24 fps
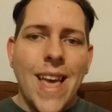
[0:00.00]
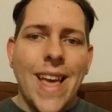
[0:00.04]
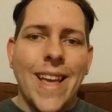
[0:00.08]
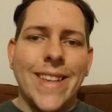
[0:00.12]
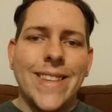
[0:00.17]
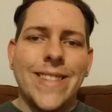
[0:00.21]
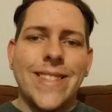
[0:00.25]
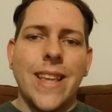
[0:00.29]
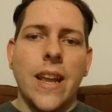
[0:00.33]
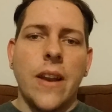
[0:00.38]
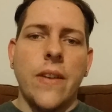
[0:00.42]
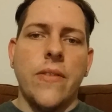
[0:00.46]

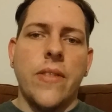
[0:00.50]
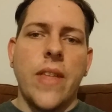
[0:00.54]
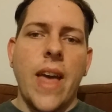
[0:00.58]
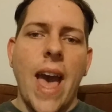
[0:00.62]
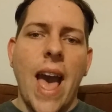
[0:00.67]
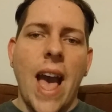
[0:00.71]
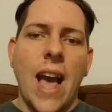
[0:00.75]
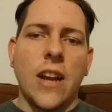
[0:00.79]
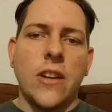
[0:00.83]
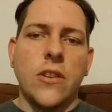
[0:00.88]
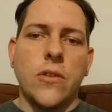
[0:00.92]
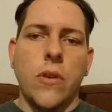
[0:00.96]
instead of
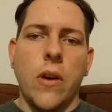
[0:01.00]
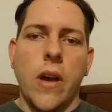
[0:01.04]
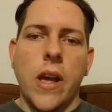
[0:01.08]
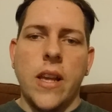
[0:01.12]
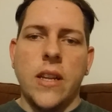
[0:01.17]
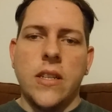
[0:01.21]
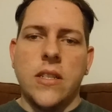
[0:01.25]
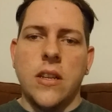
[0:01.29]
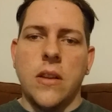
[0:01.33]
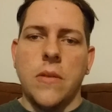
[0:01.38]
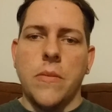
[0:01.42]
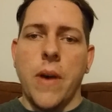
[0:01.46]
the actual
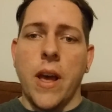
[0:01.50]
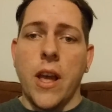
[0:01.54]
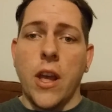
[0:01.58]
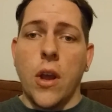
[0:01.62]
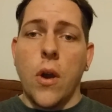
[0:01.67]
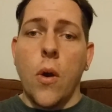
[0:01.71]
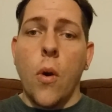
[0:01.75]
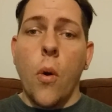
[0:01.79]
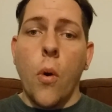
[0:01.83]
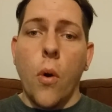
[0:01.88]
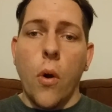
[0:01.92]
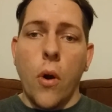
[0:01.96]
HDMI
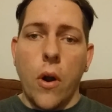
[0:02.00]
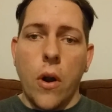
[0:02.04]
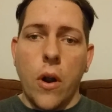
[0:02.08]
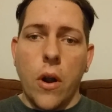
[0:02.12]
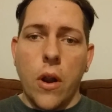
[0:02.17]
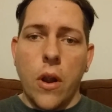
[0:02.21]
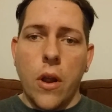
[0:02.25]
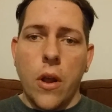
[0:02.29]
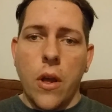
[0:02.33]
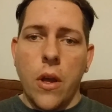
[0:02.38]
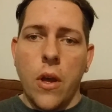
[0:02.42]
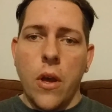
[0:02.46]
cord.
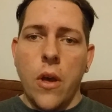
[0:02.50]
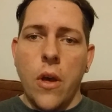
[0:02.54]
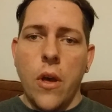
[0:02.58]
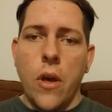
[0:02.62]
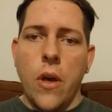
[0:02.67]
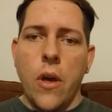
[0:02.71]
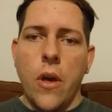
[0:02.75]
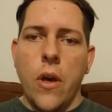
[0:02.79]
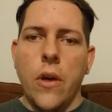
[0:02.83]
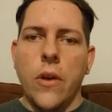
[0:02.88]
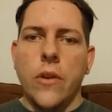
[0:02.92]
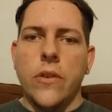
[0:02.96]

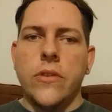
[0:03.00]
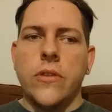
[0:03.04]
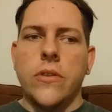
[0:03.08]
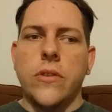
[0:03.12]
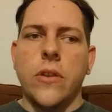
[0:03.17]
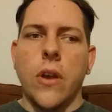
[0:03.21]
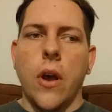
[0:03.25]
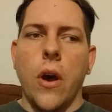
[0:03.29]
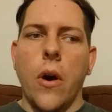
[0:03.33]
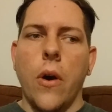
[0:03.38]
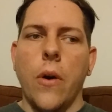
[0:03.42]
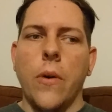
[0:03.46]

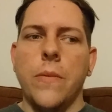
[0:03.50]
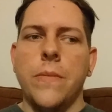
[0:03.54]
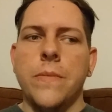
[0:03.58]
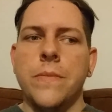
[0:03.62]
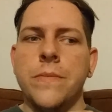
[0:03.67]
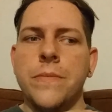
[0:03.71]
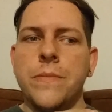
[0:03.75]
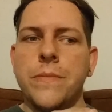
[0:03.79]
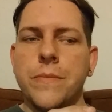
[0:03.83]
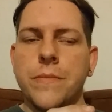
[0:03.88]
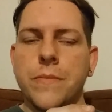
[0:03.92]
So